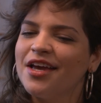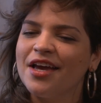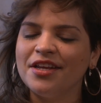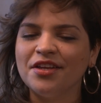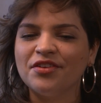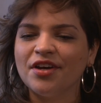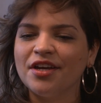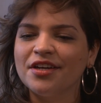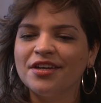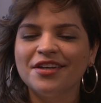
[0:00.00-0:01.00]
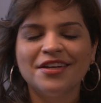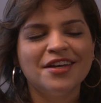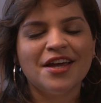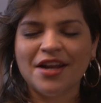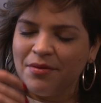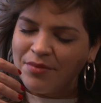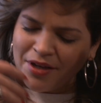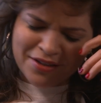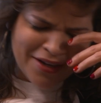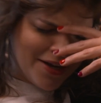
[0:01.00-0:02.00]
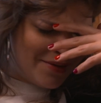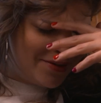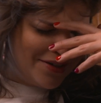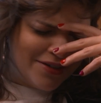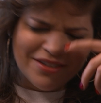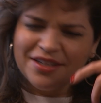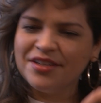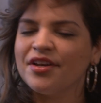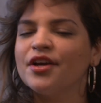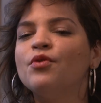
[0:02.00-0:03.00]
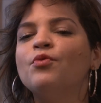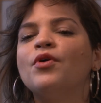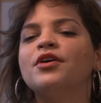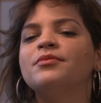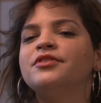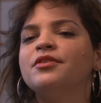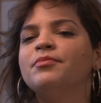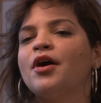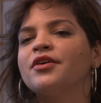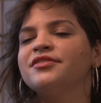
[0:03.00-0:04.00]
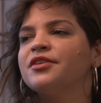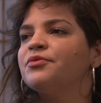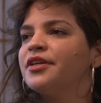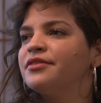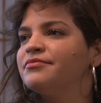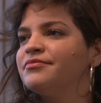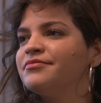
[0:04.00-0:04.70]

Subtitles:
And he's like, and I'm like, yeah, and he's like, welcome to the boxing ring.